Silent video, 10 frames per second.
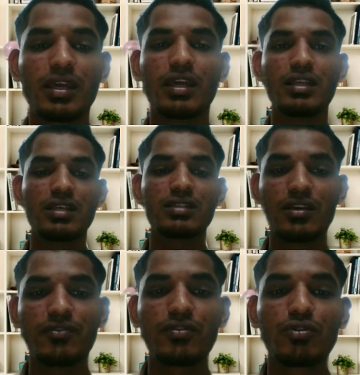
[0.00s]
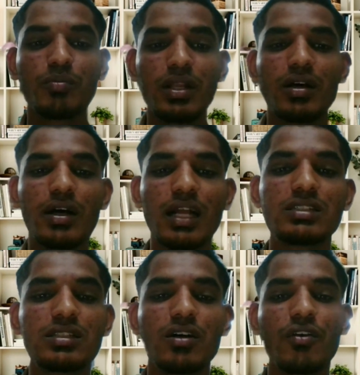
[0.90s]
initiative to build a
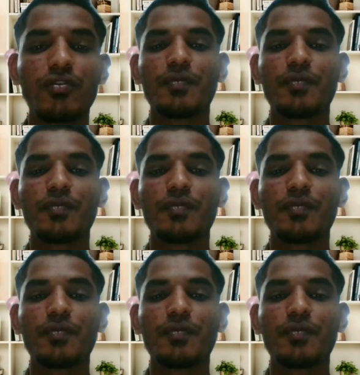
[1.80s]
culture of